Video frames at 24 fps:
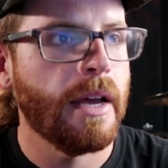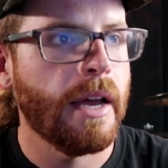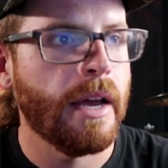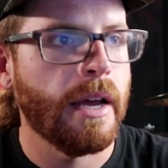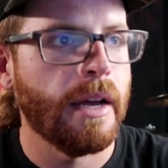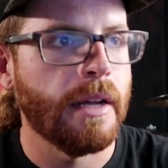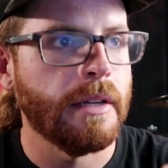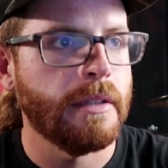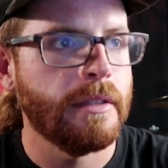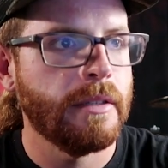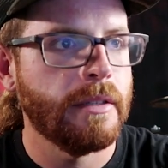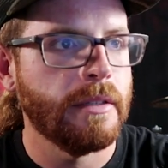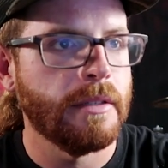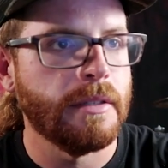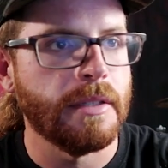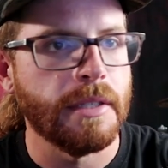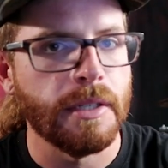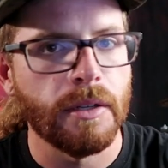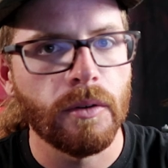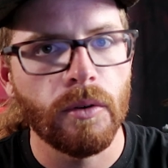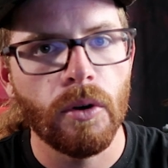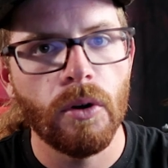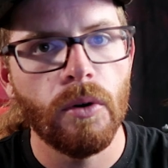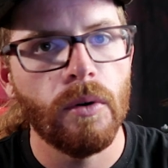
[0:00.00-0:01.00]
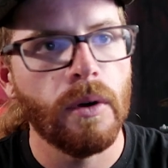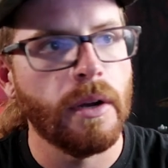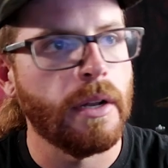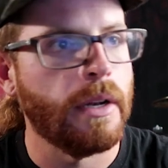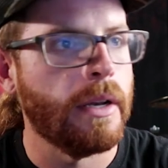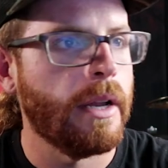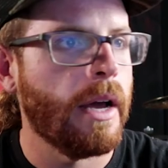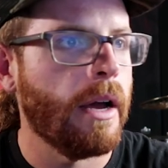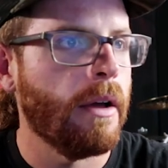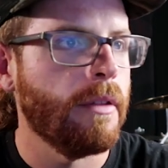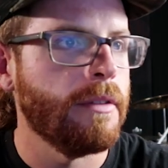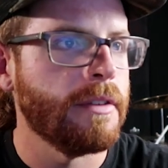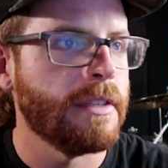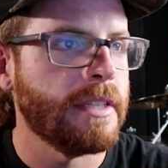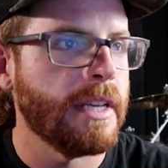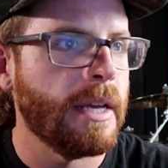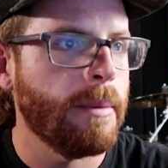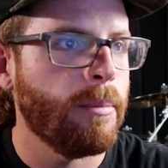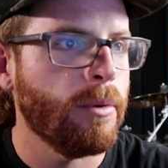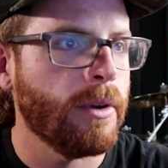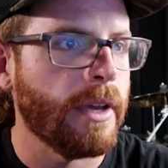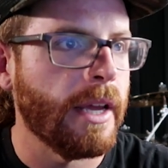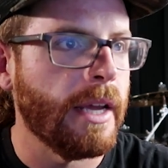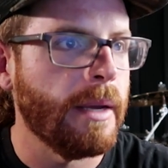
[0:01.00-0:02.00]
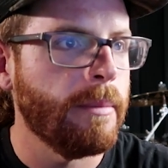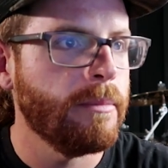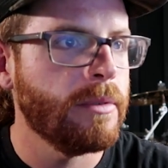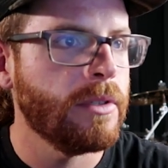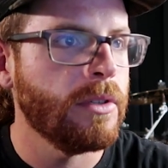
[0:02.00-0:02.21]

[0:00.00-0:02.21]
at 0 and how the sample came.